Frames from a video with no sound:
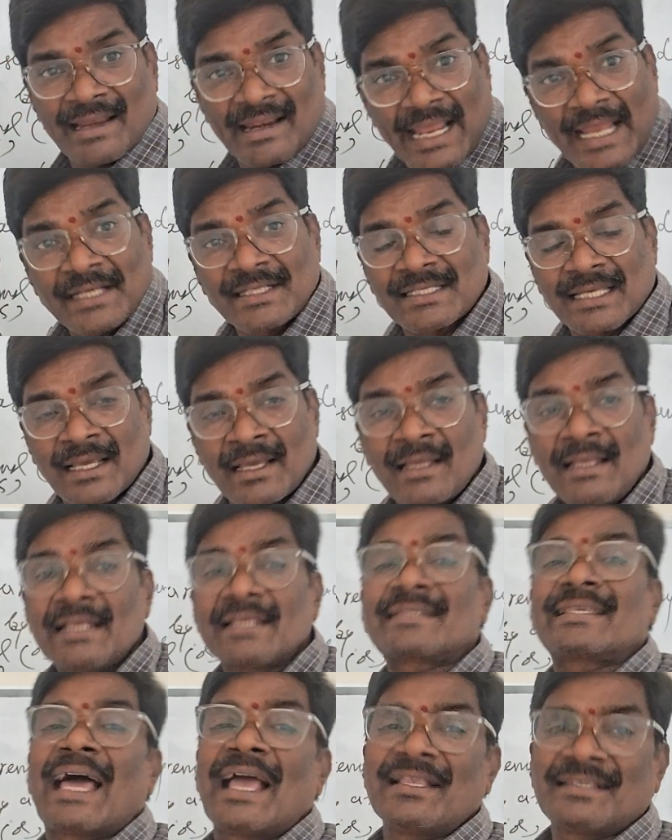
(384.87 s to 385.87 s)
right
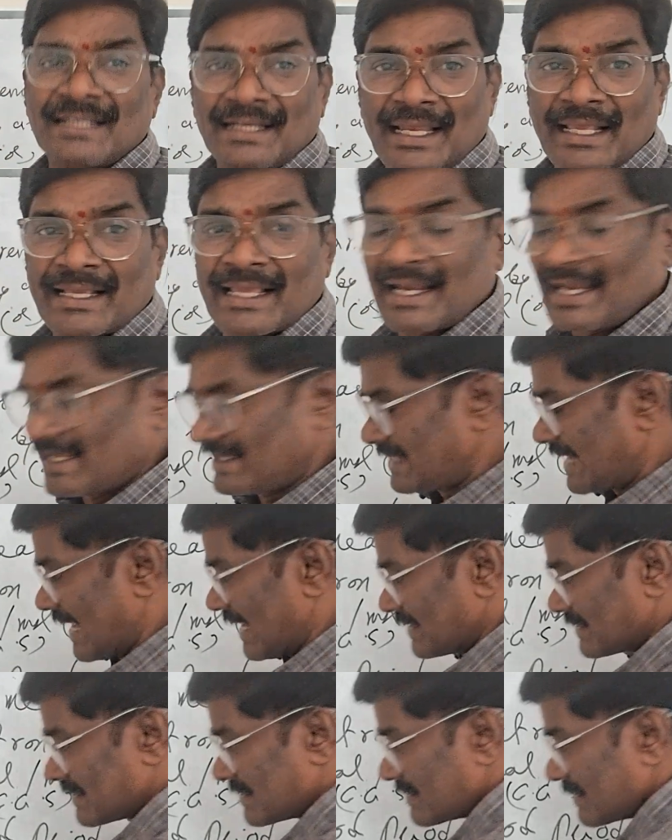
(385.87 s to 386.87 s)
size
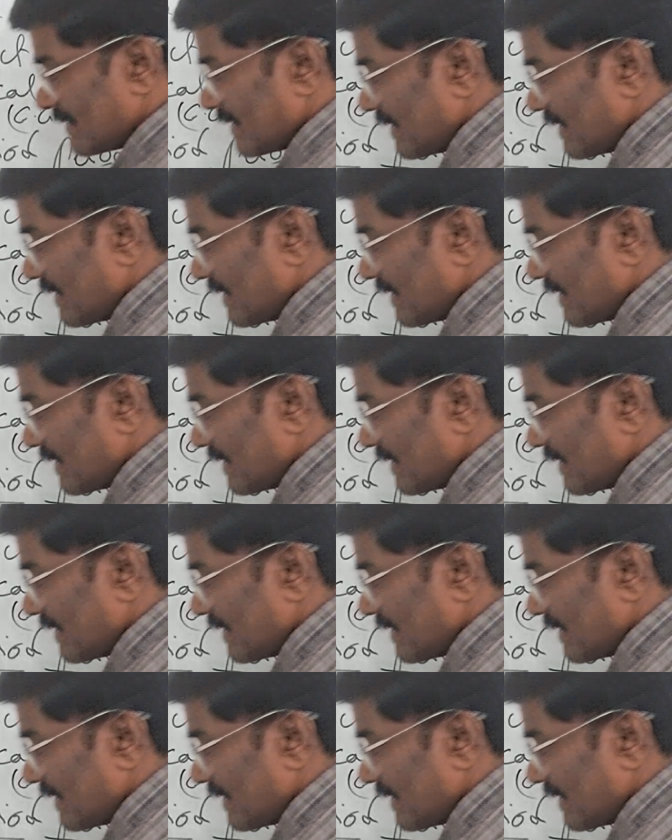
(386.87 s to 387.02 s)
decreases.